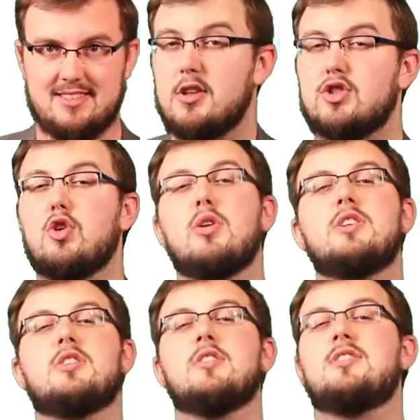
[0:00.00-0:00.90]
The story
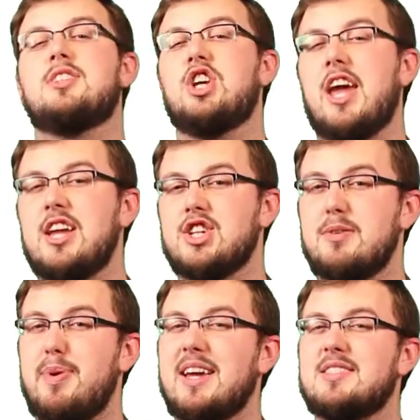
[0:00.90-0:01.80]
starts to change, and
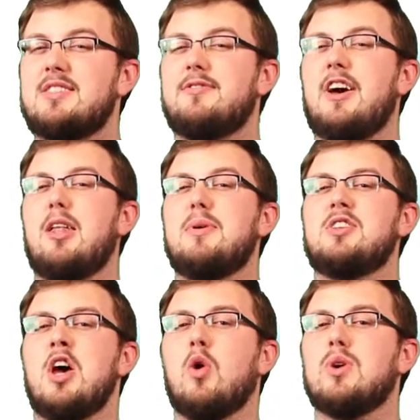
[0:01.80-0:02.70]
the biggest
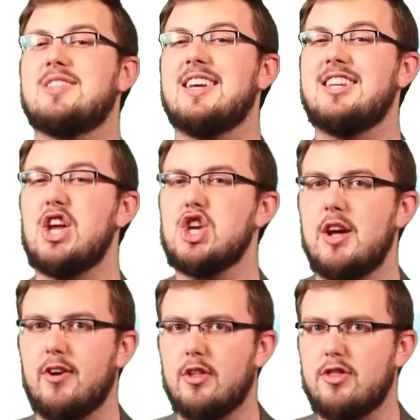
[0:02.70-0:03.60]
development was the addition
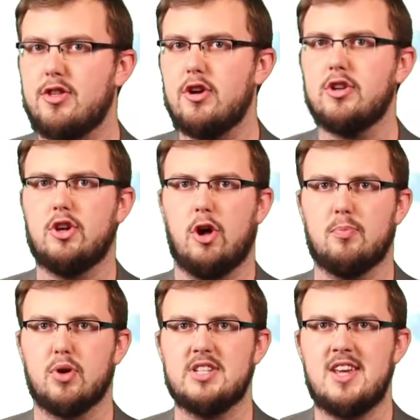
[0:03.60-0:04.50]
of our third
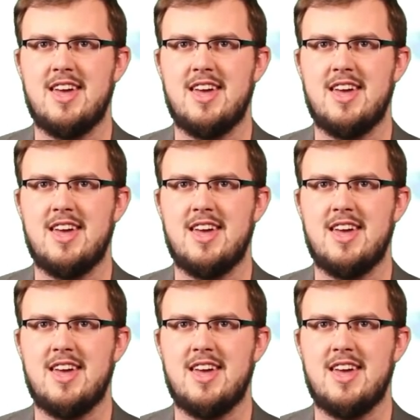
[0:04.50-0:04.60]
culprit,